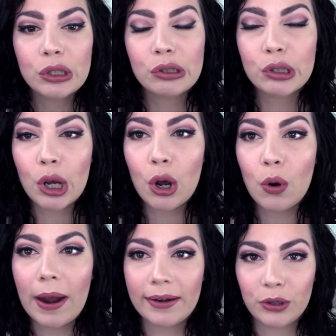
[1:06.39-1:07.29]

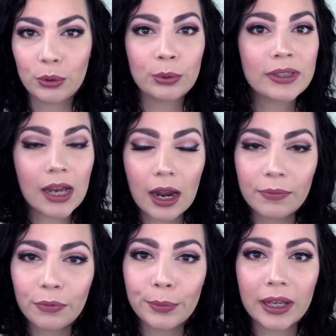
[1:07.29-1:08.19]
So I knew it was
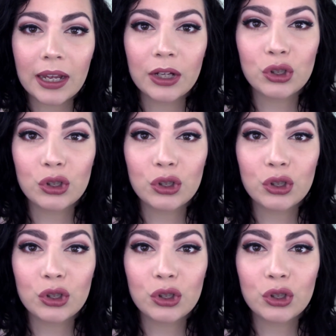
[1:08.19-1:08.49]
time for me